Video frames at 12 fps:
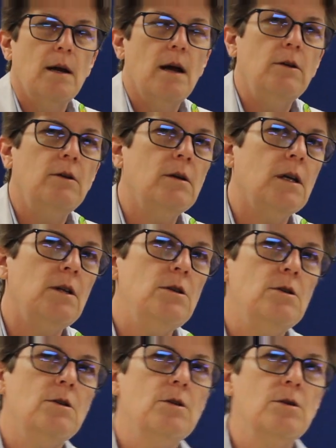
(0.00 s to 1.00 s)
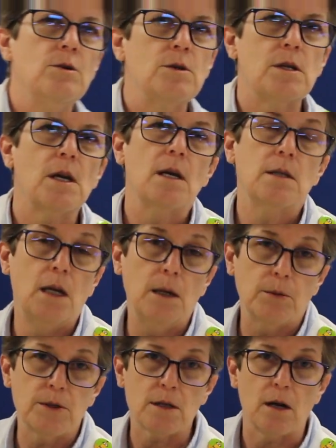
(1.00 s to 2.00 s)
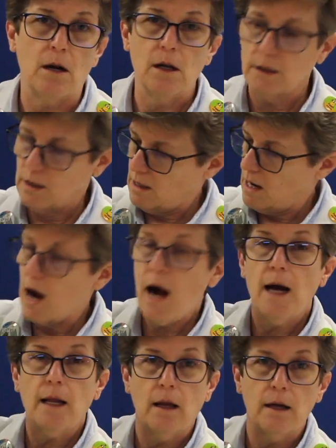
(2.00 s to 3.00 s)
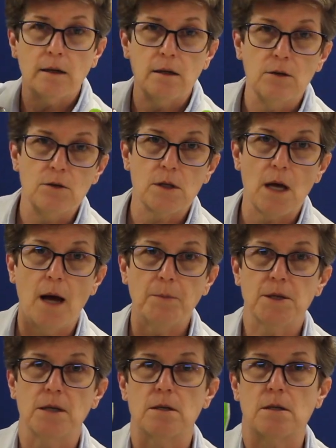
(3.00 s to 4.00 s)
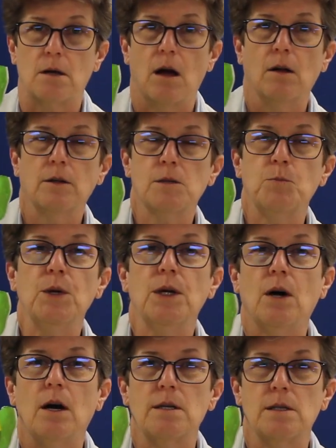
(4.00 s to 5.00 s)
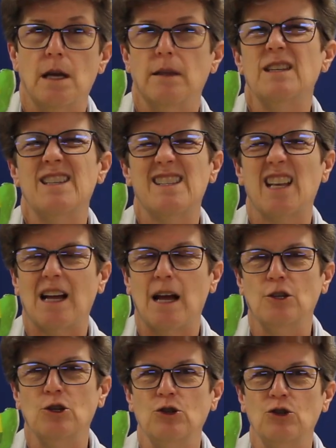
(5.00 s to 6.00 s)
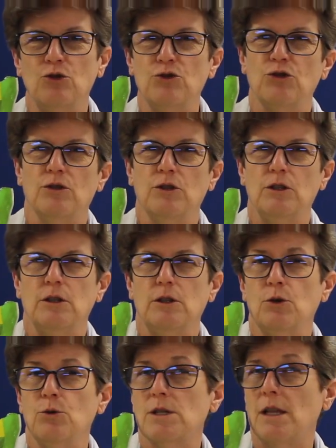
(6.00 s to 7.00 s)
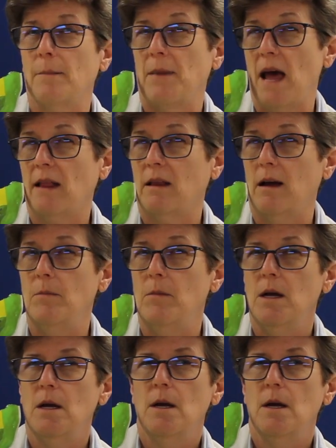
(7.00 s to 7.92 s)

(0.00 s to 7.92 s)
Now you can use table salt. I like to use Epsom salts because, and this is the kind you'll use in the bathtub.